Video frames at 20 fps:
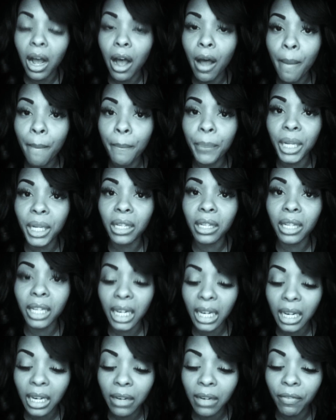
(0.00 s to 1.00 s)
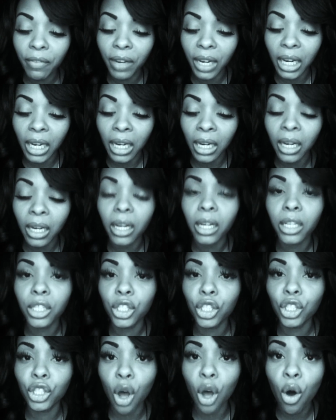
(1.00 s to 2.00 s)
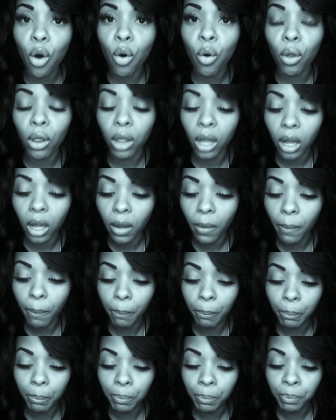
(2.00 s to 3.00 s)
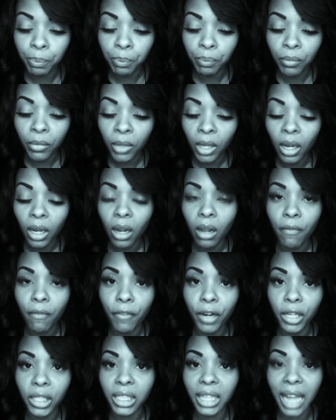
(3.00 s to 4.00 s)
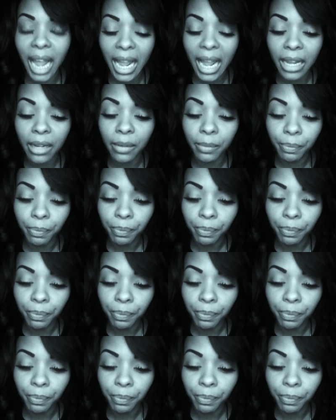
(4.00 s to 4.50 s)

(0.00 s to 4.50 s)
unbelieving soul. Verse 8.